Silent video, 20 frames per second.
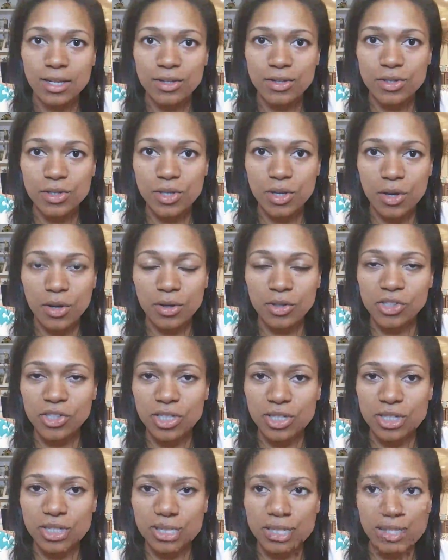So she
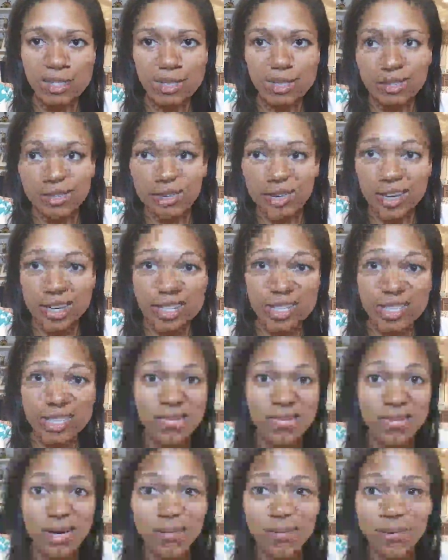just got us
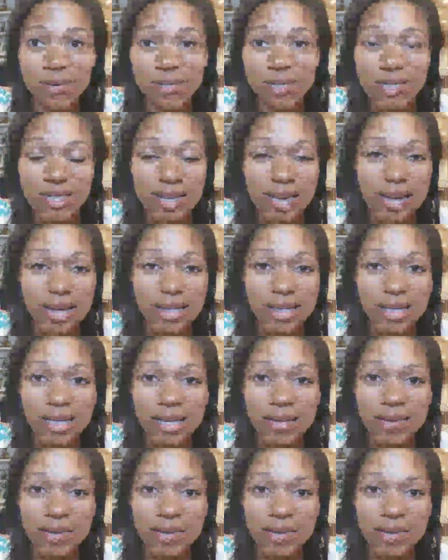into my personality.